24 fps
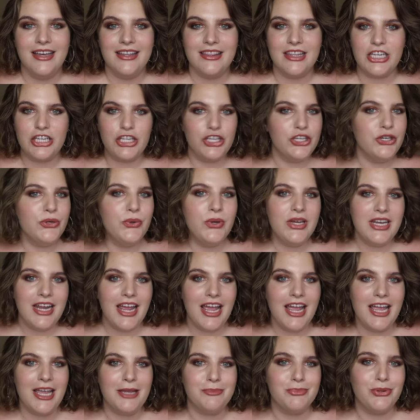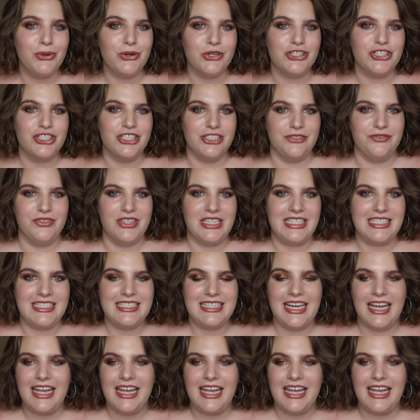the Q&A portion of this.